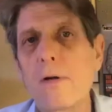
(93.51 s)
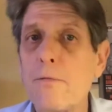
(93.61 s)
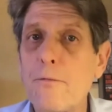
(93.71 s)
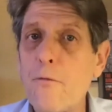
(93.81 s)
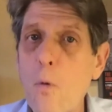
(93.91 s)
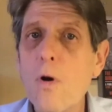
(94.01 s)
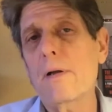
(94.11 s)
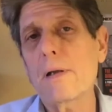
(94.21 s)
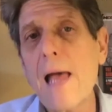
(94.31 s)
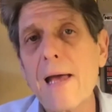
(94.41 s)

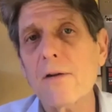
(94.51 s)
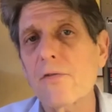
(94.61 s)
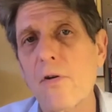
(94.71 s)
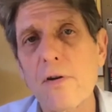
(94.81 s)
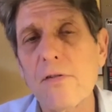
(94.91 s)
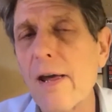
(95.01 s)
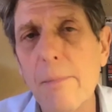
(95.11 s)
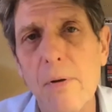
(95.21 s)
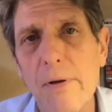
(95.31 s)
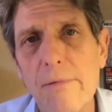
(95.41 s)
four legs on a
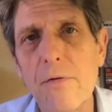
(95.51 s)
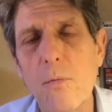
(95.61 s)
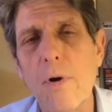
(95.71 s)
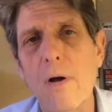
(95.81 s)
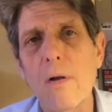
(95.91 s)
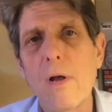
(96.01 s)
table, if you will.